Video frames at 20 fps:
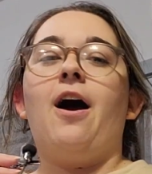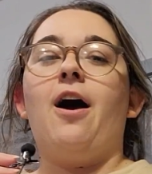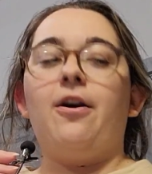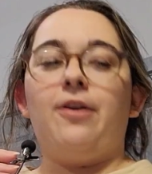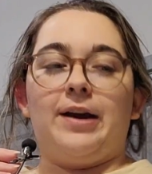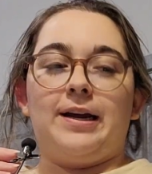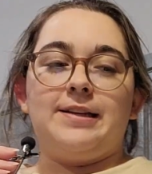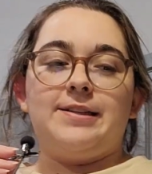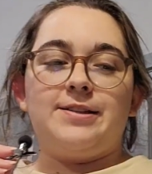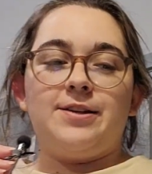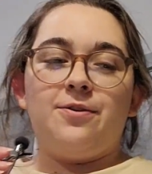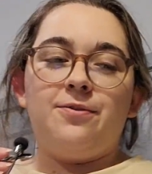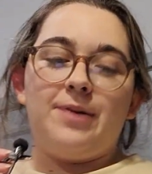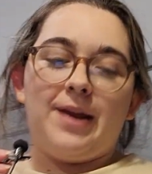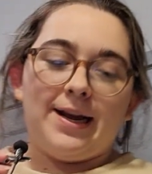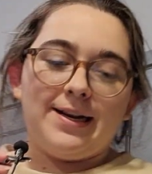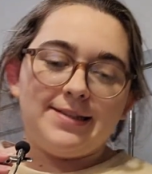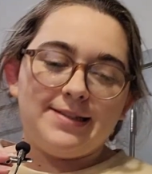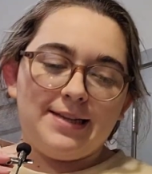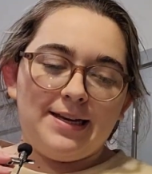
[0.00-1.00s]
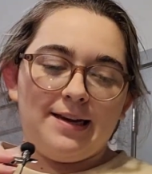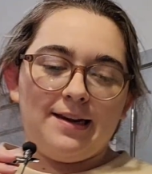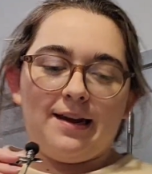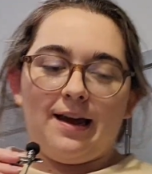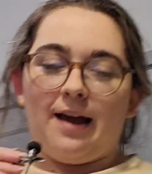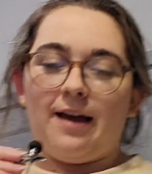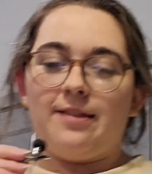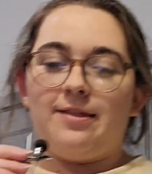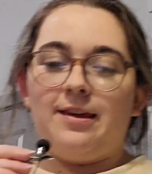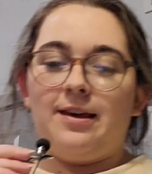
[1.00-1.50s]
All right, so next
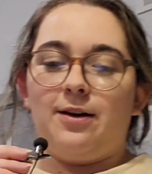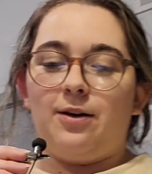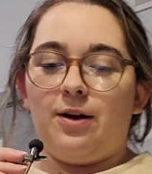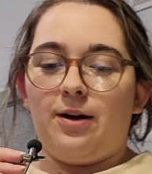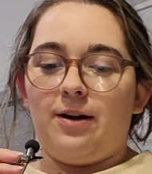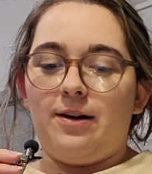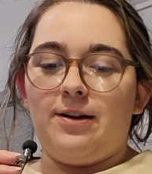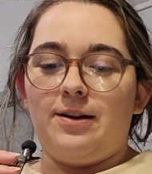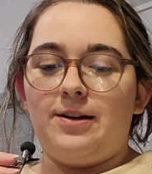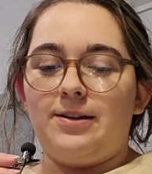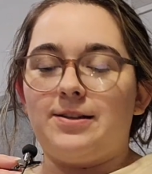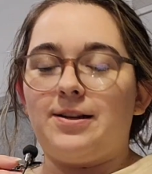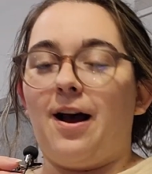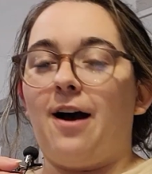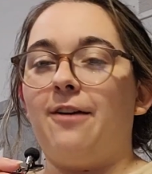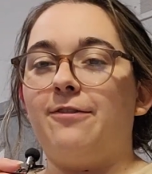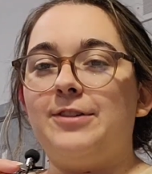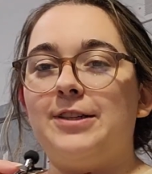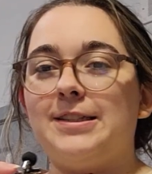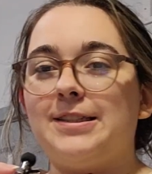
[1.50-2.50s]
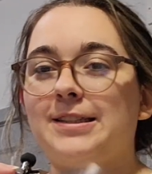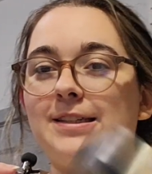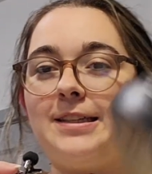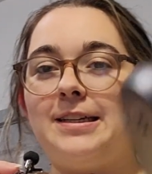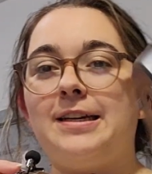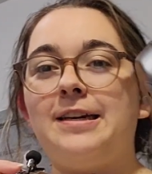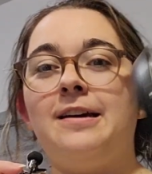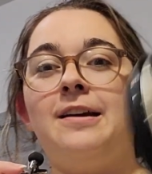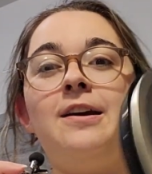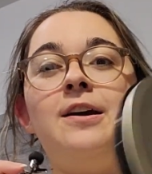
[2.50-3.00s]
thing I think is
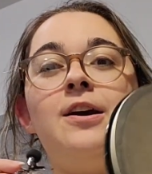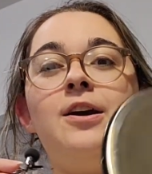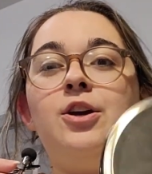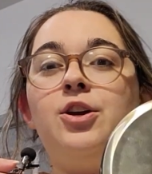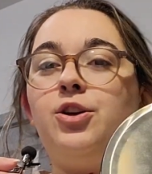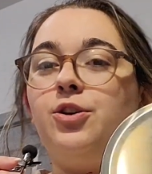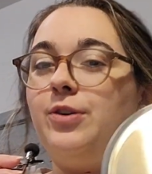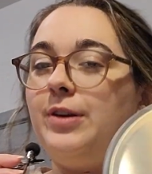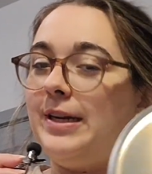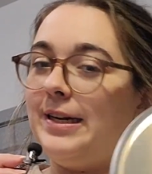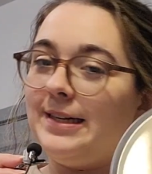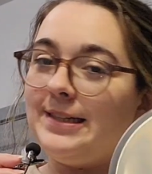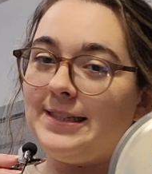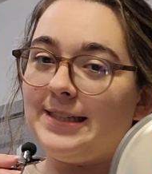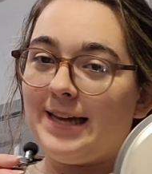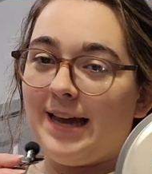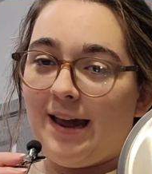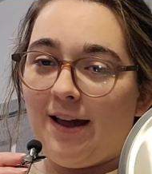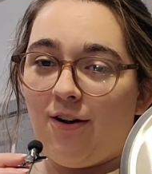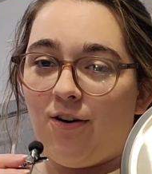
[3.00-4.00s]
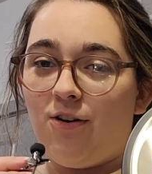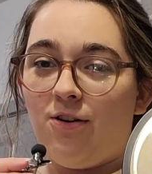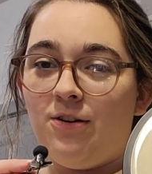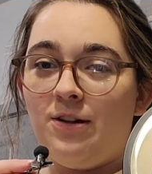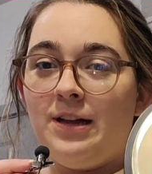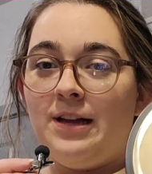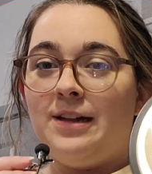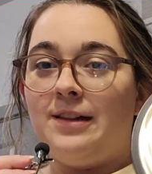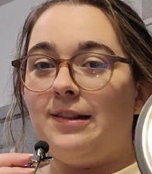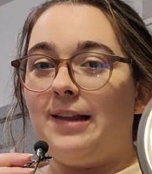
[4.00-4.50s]
obviously you need a scale.
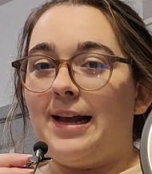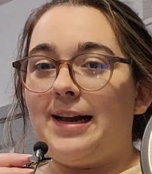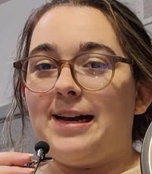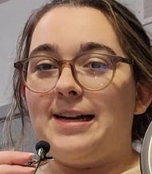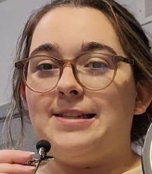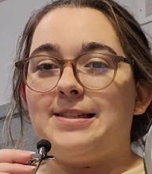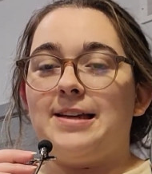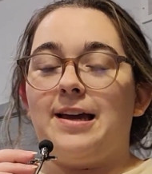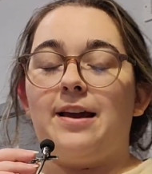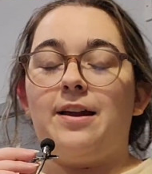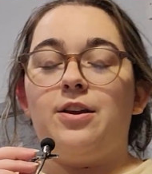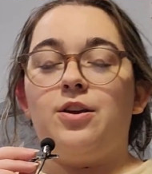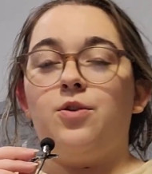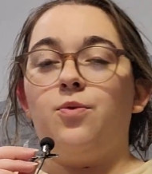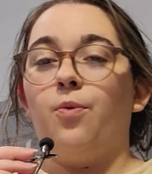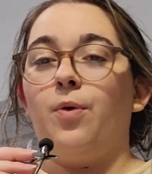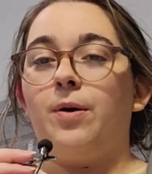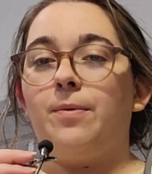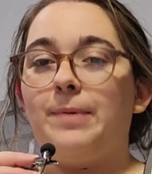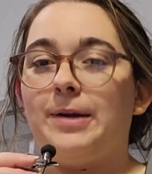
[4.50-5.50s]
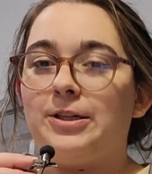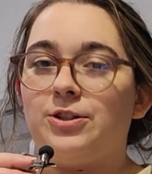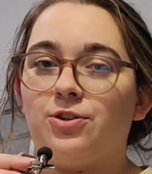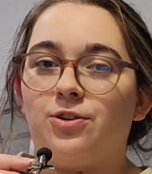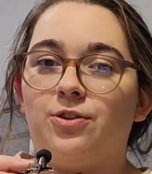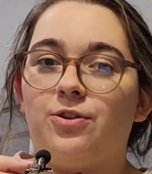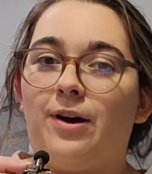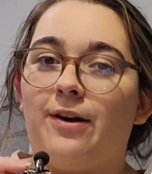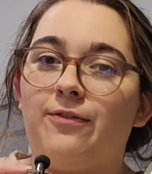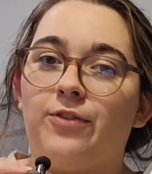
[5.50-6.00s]
Like I said, you want to make
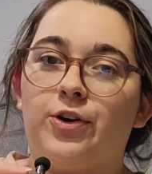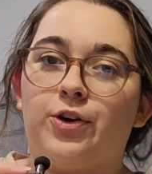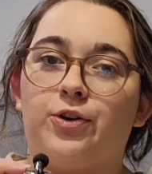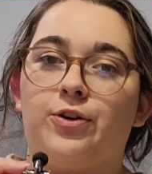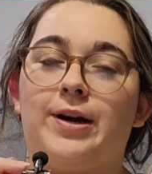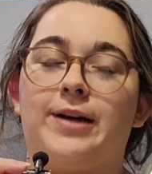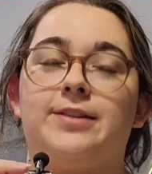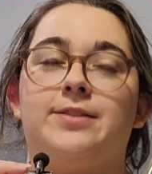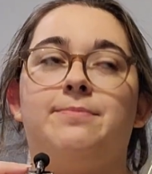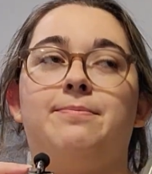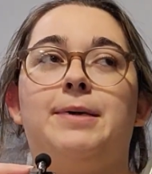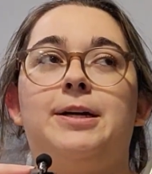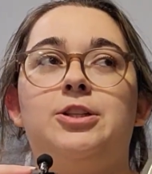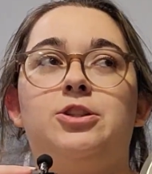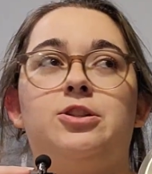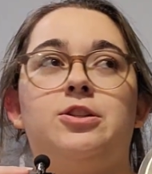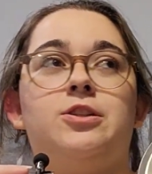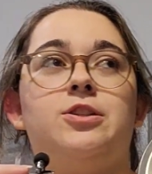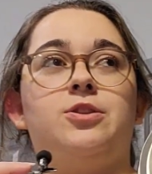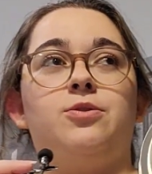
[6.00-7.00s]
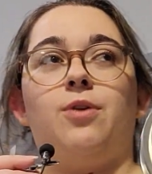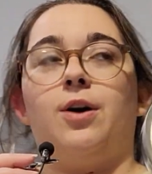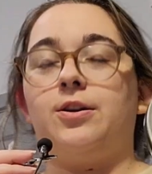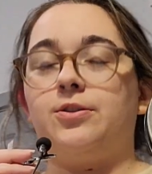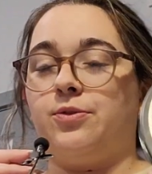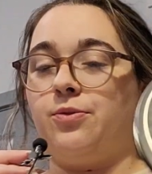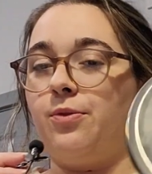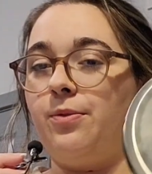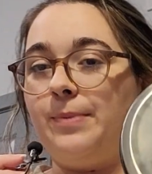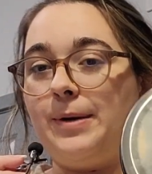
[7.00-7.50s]
sure you have the correct dimensions. You
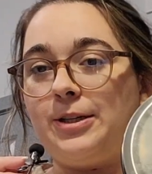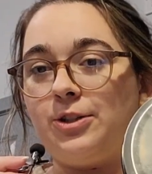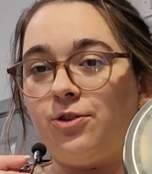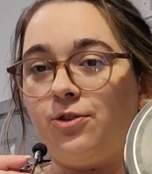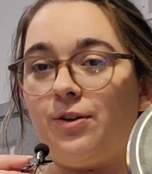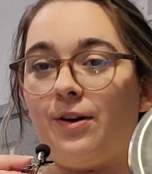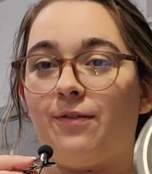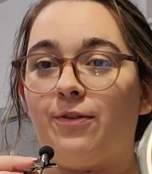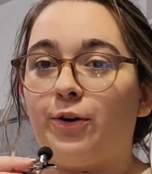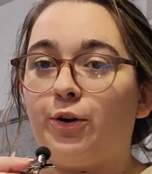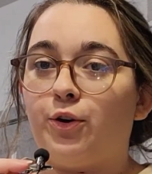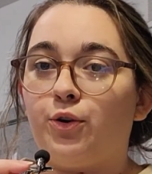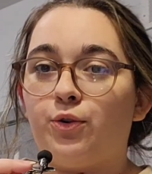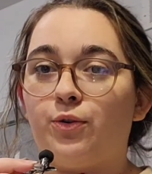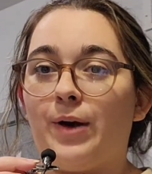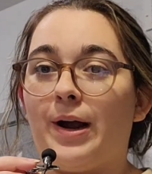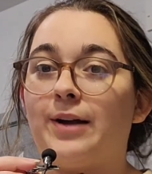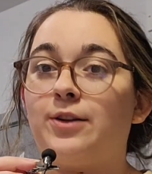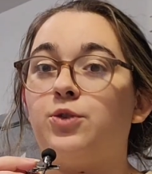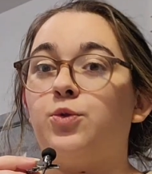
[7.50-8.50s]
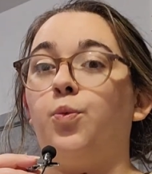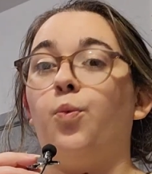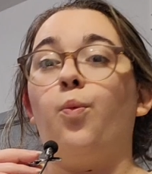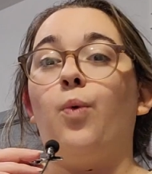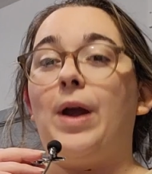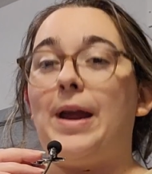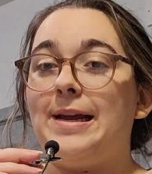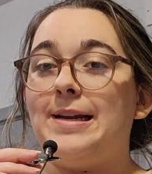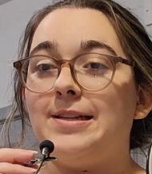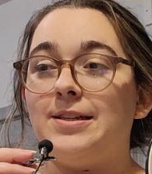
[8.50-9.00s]
also want to make sure you have the correct
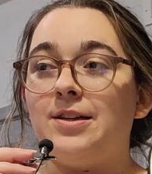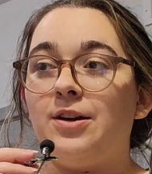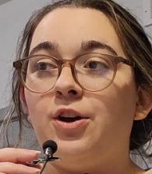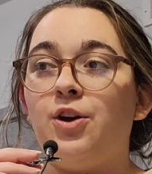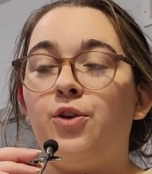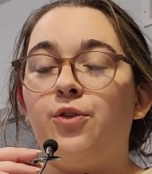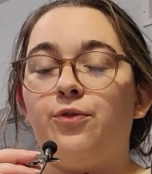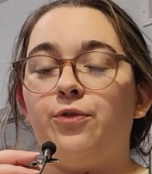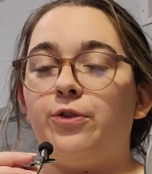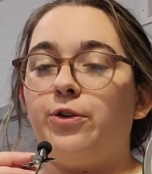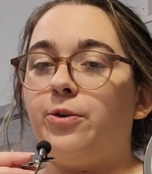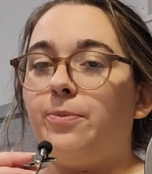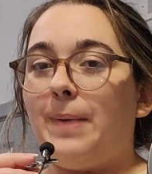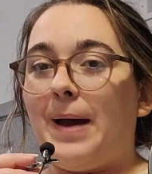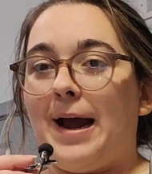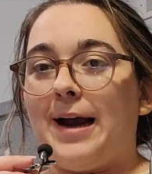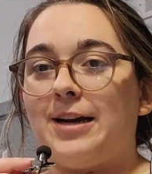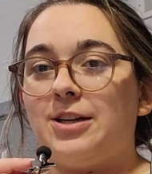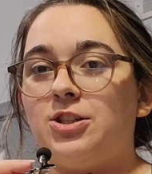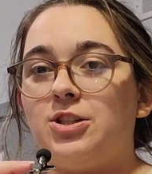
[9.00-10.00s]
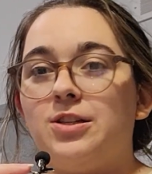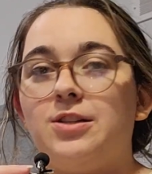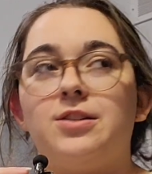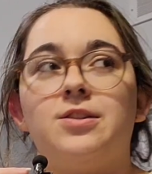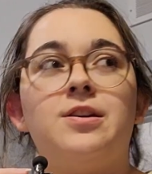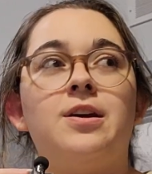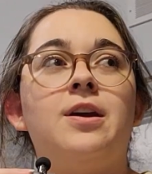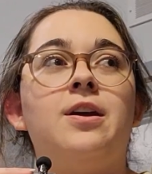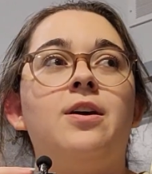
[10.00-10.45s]
weight for your packages.